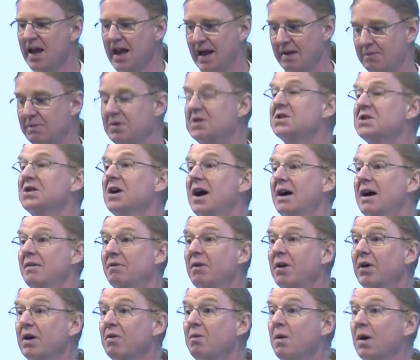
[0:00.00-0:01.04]
And we saw it
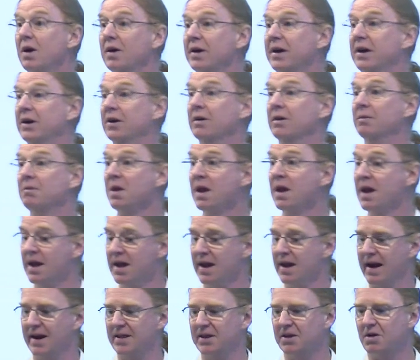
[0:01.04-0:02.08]
very well here.
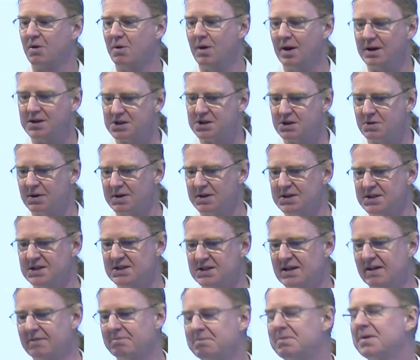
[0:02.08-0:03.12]
And the consequences have